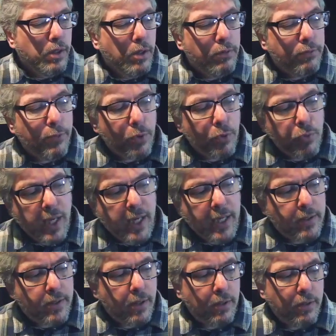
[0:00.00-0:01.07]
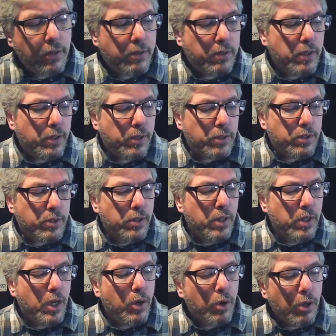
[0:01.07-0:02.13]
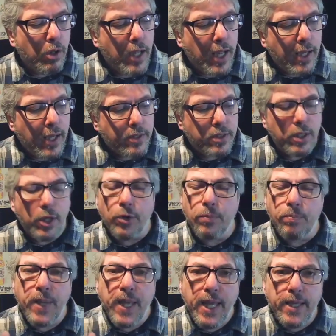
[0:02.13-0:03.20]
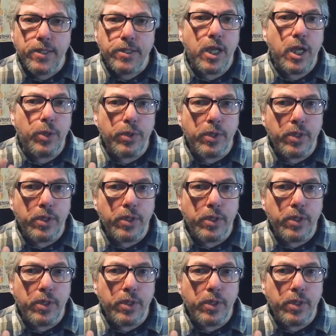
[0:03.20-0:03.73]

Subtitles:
For right, the third, our last, our best, our